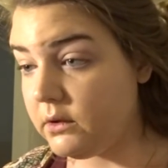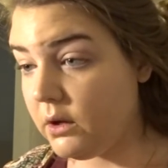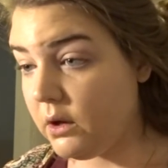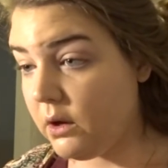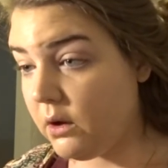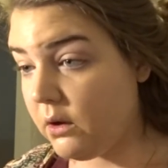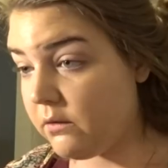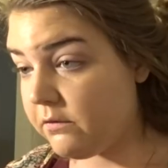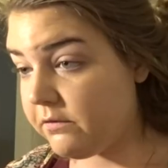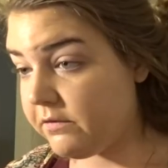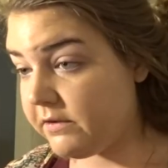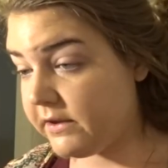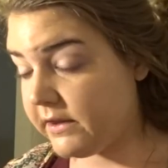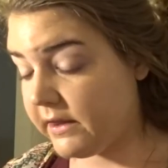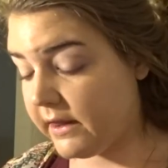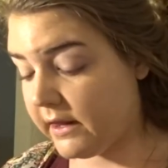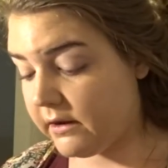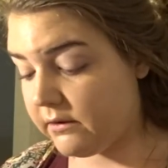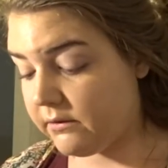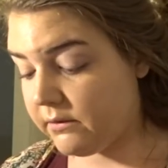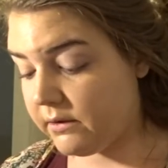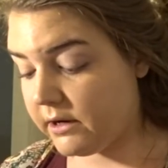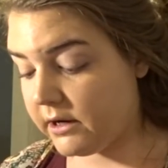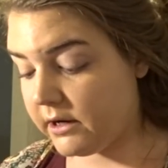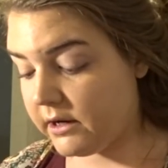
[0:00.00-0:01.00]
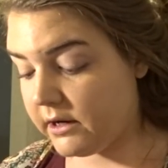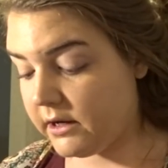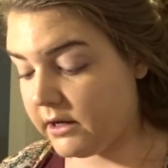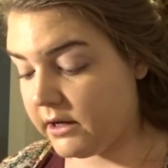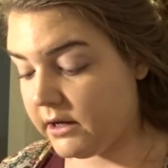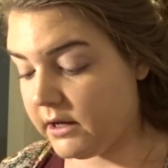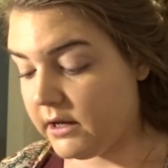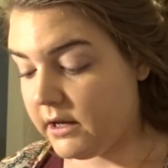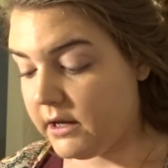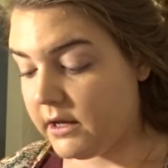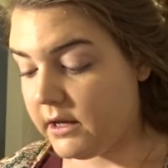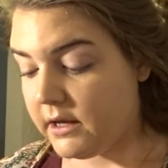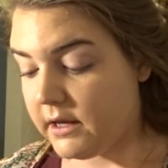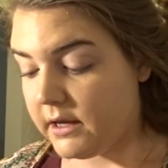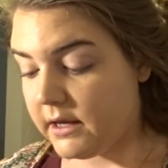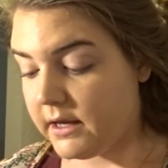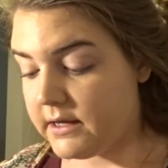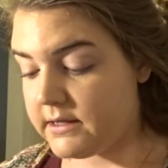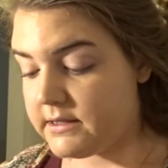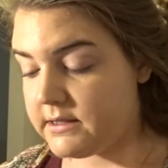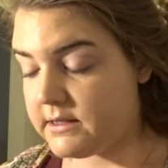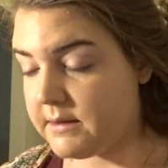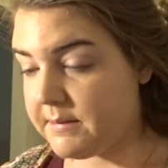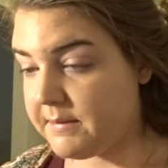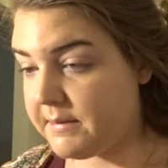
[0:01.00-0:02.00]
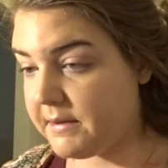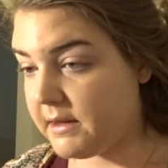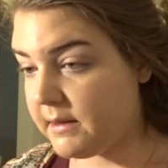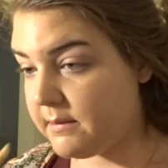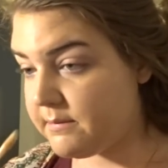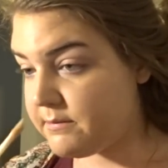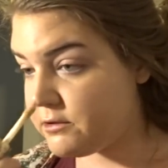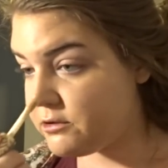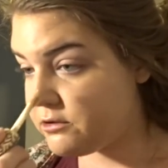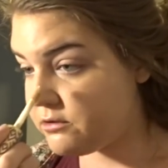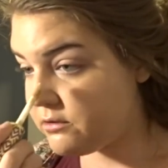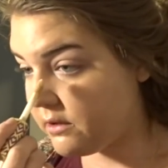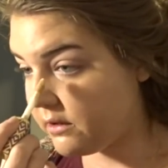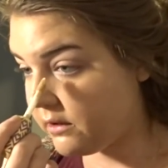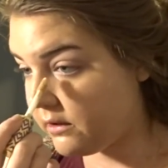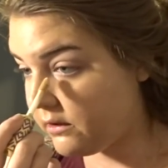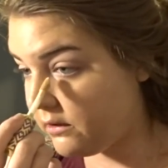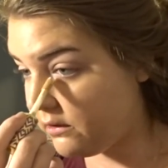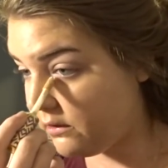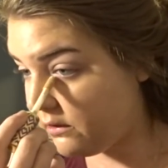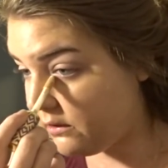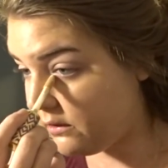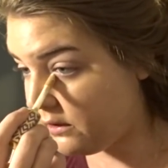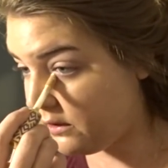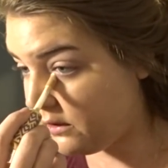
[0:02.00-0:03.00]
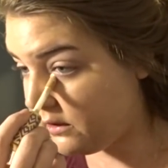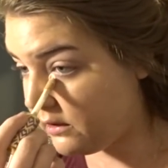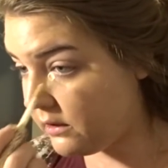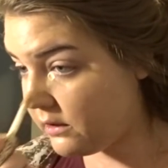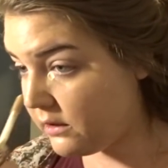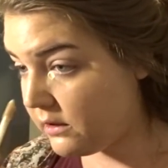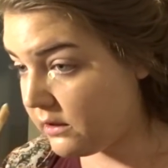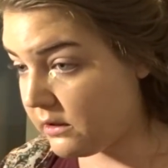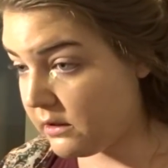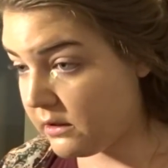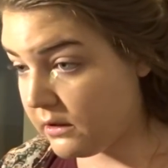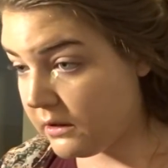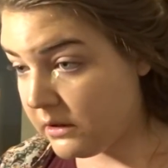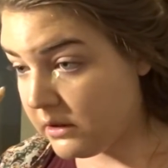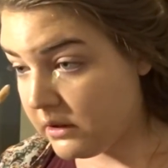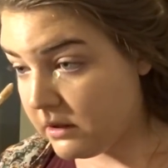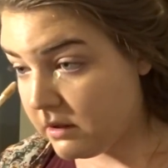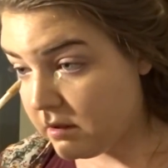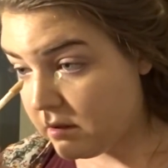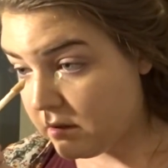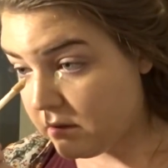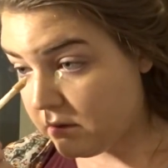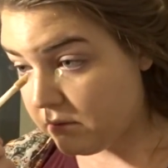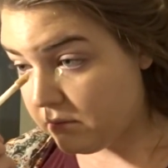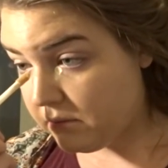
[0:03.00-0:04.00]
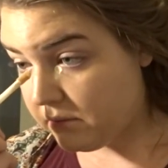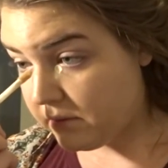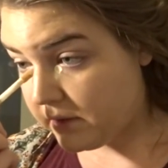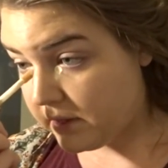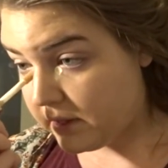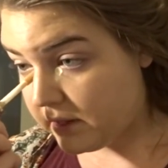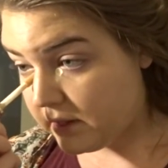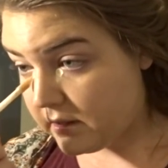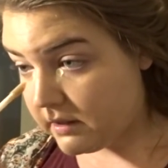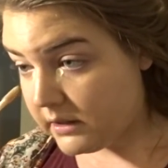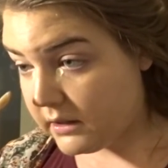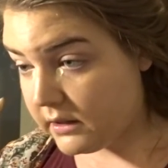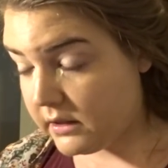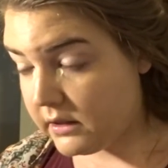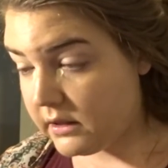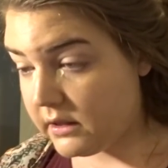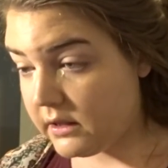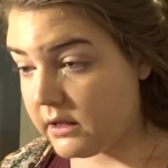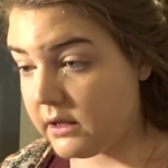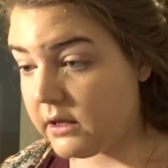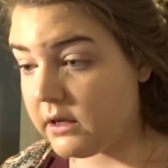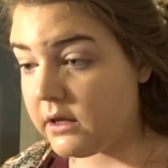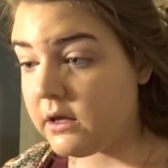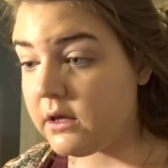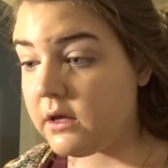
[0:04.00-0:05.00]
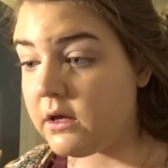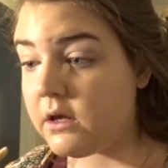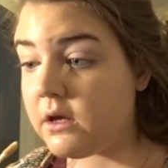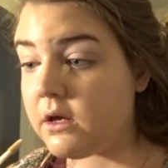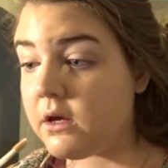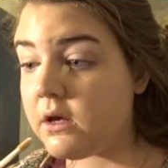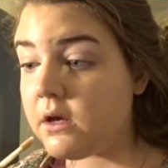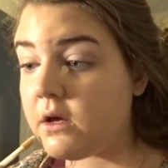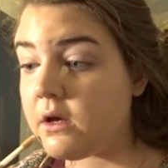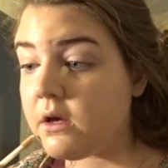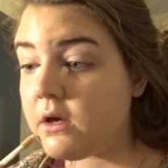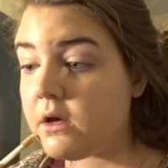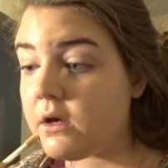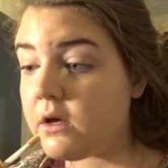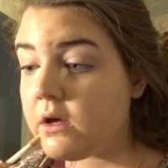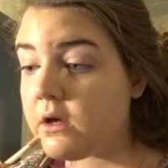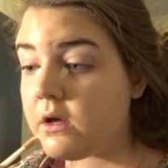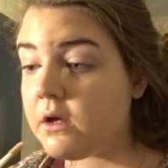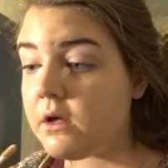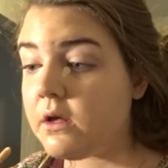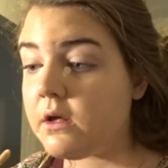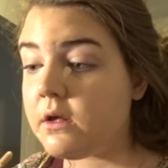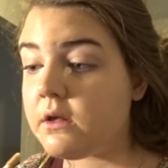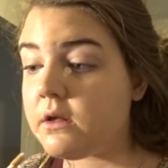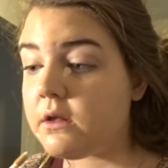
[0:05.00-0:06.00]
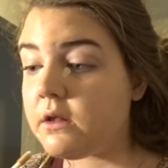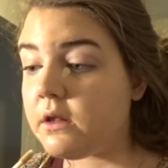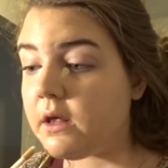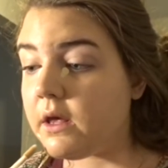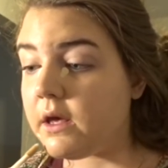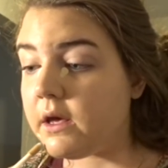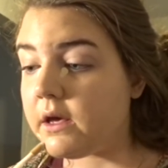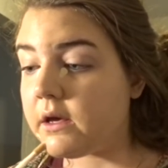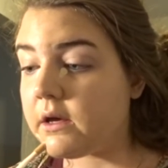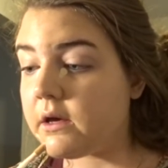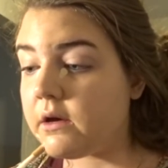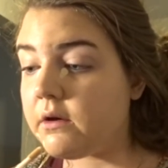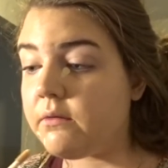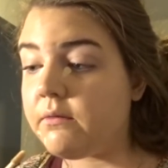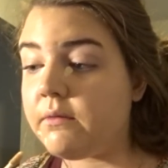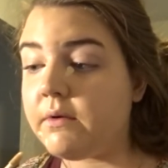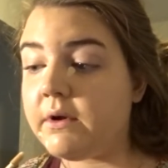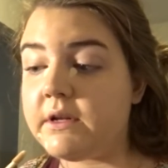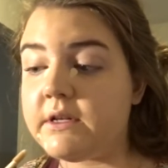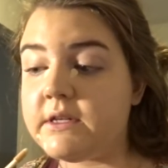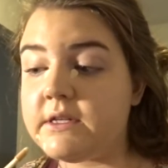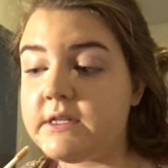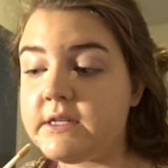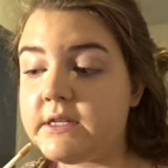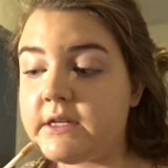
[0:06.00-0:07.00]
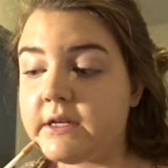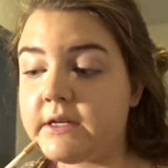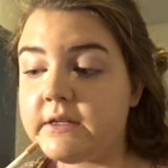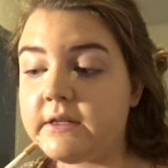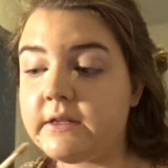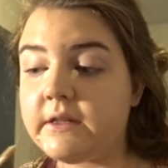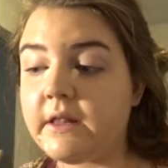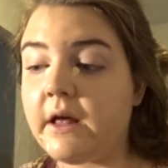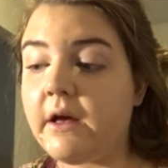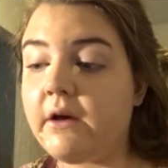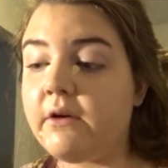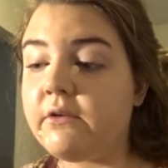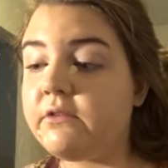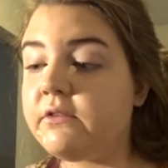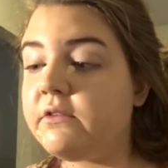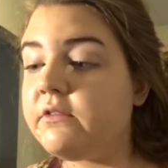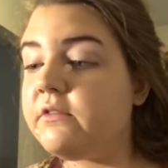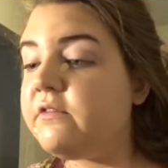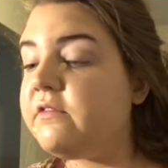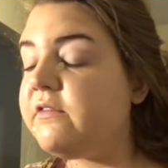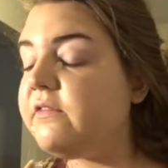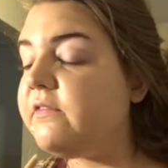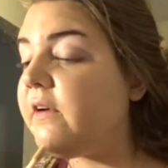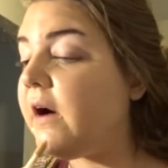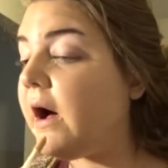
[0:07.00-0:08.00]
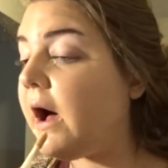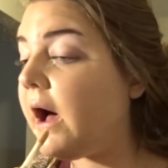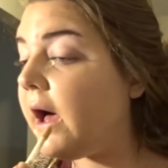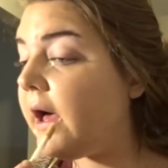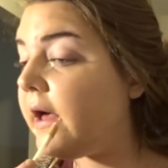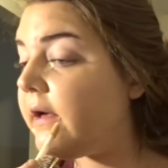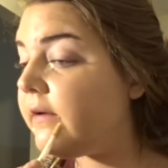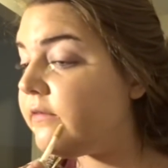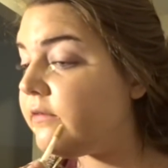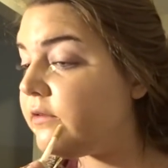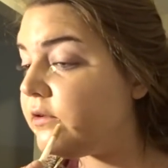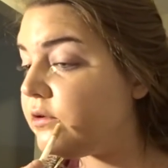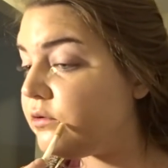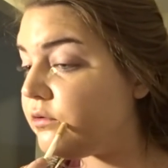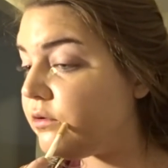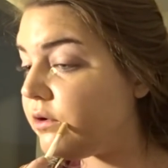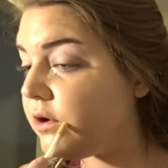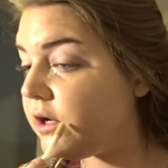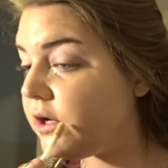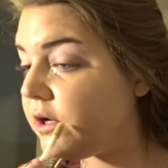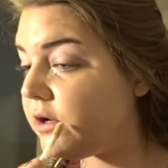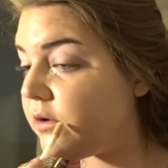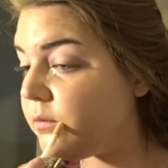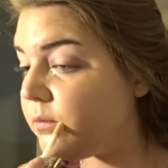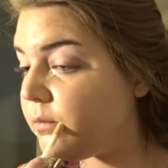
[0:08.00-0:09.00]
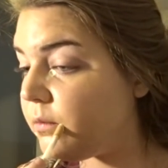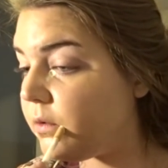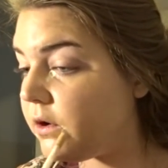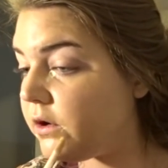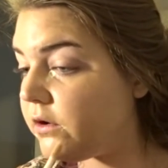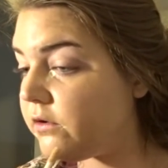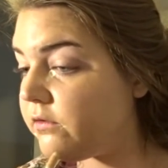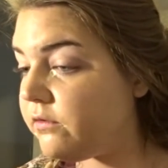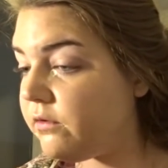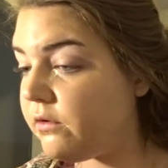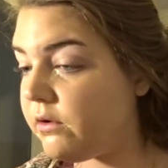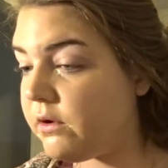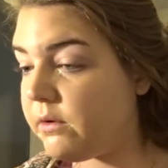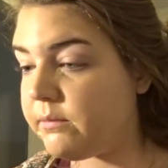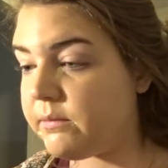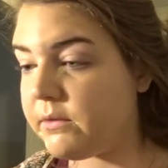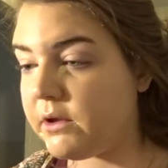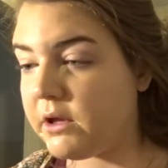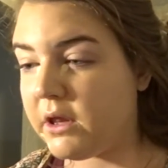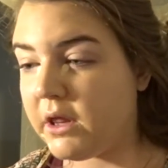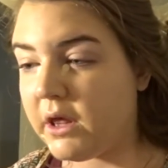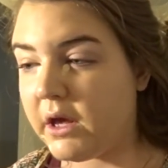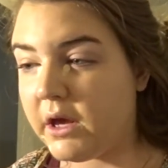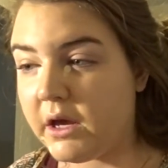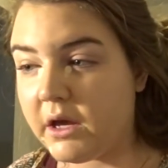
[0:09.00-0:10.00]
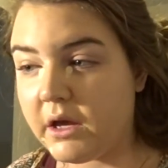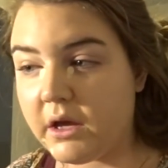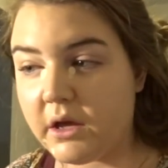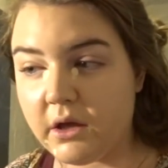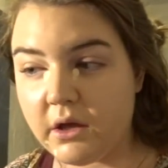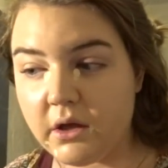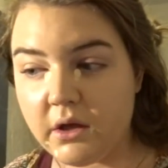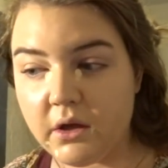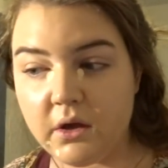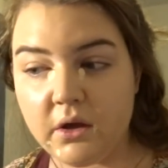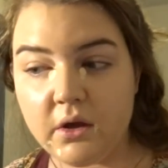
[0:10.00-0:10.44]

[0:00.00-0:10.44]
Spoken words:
Hopefully that'll work. Because some of them struggled with, like, when 6005 was written in word form, they're like,